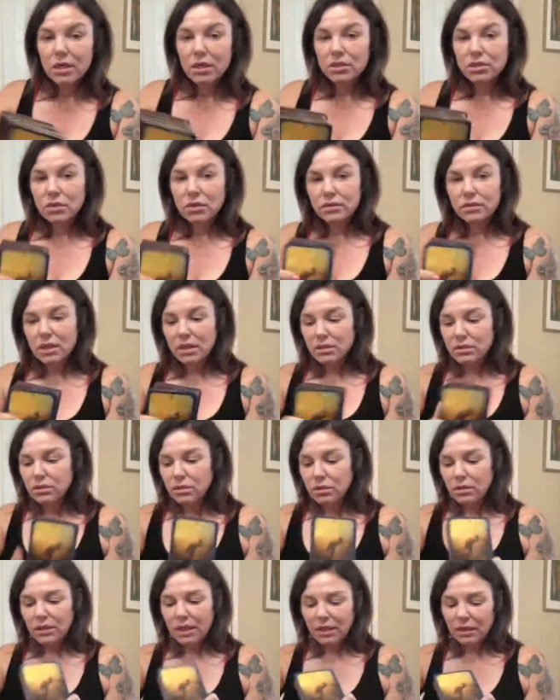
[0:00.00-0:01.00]
So it does
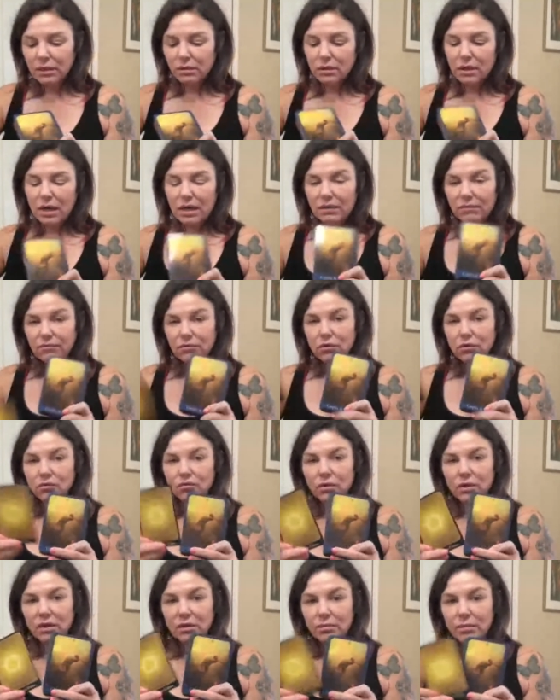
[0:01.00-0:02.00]
look like a lot of you
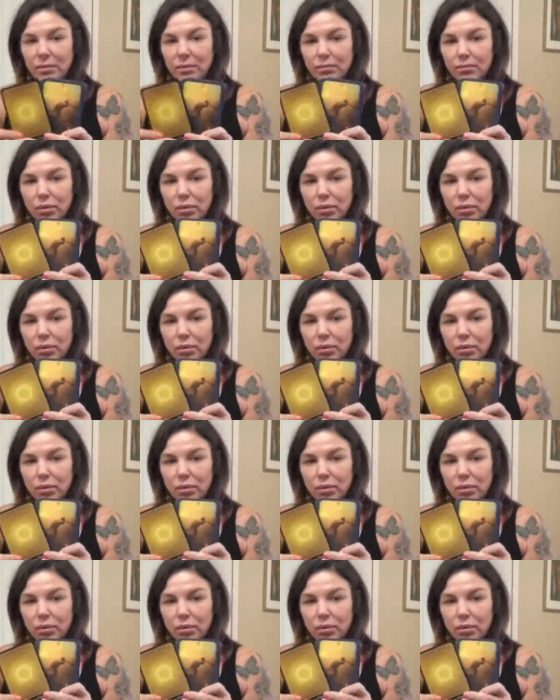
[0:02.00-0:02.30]
really been